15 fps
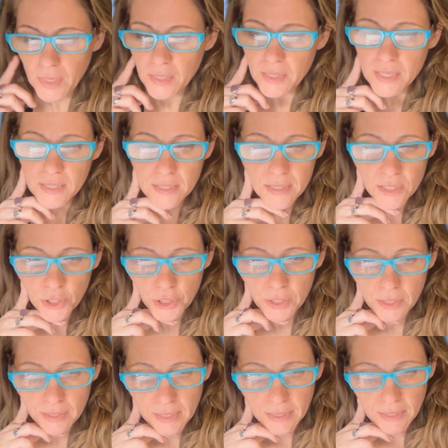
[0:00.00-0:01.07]
These
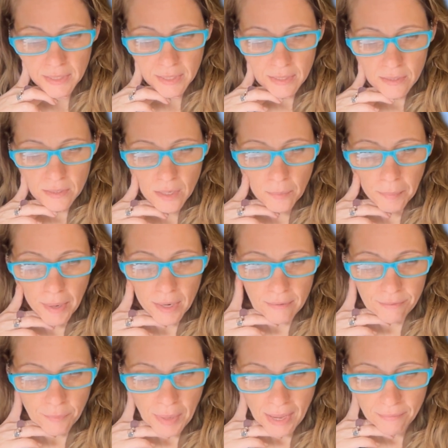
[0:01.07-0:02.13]
additional dignities, apart
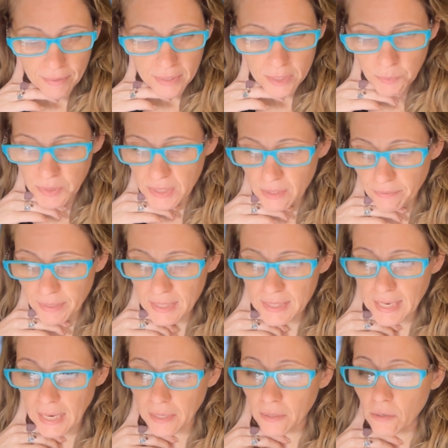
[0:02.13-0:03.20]
from having specific
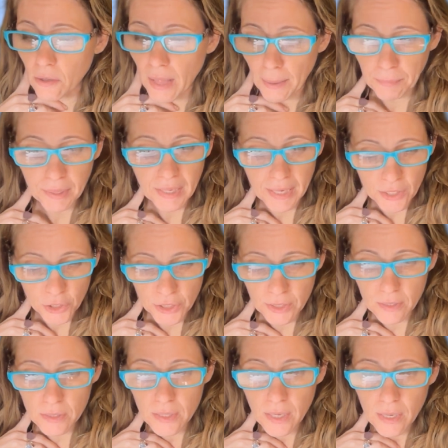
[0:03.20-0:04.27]
technical
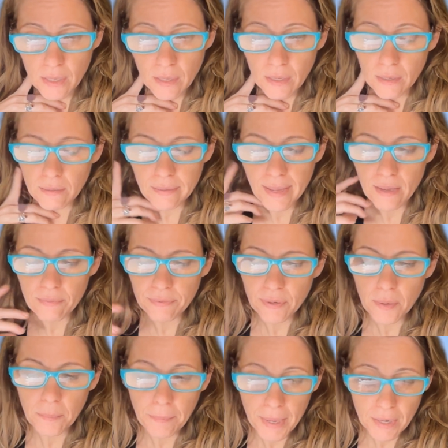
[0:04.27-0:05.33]
applications, allow for
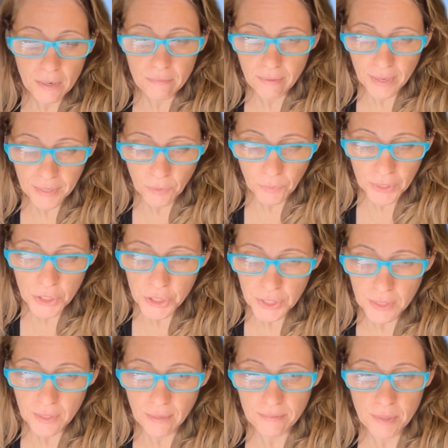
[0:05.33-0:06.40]
a better
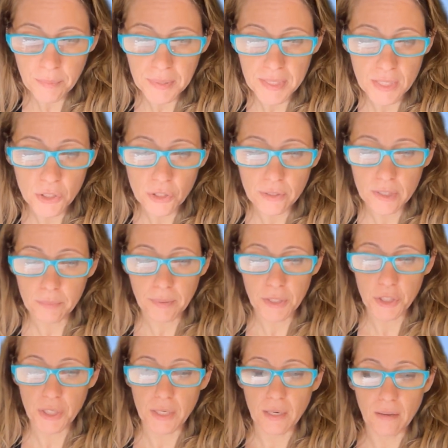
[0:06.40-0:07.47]
evaluation of the potential
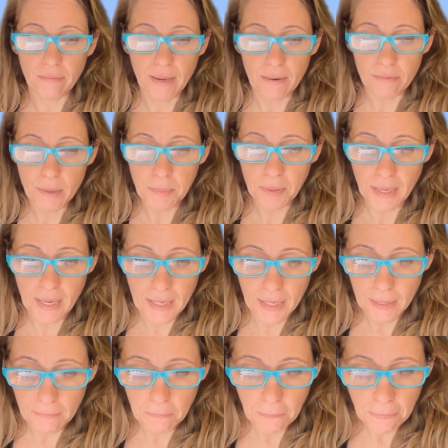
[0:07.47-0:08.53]
expression of every
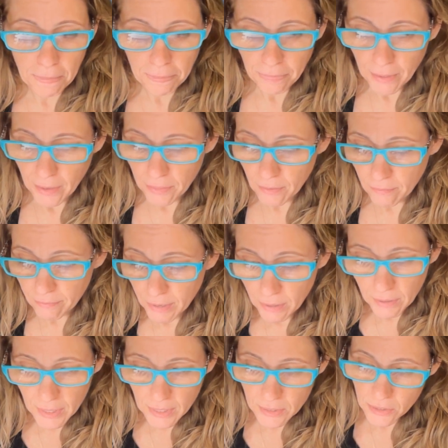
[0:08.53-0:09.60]
planet in the
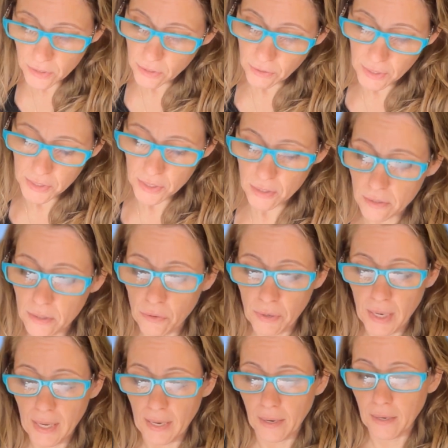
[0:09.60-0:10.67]
various degrees of the
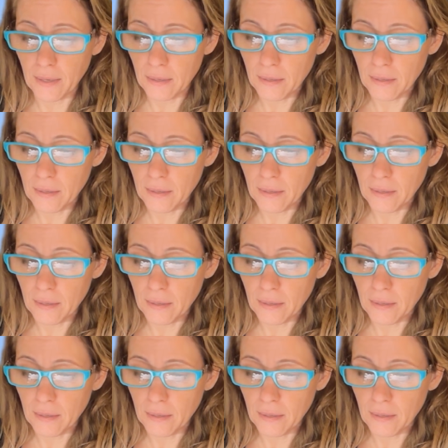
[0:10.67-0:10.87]
zodiac.